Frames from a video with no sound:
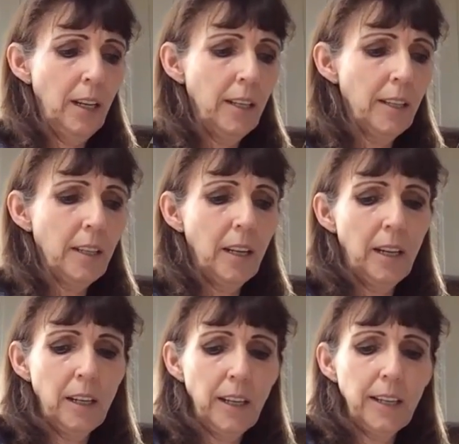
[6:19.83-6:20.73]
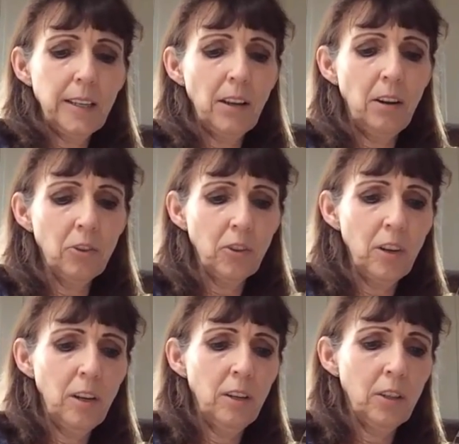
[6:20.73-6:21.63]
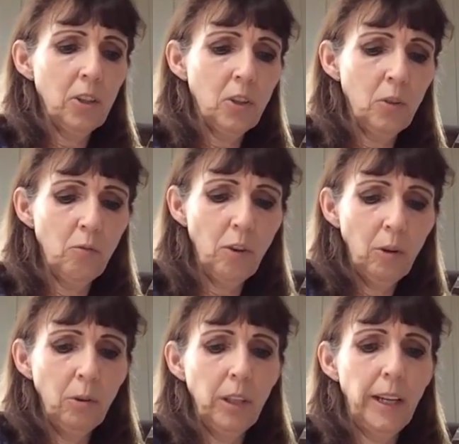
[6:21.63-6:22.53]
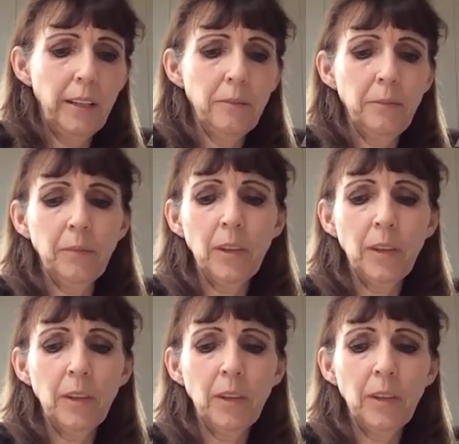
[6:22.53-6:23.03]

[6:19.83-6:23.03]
it gets harder and harder to roll then.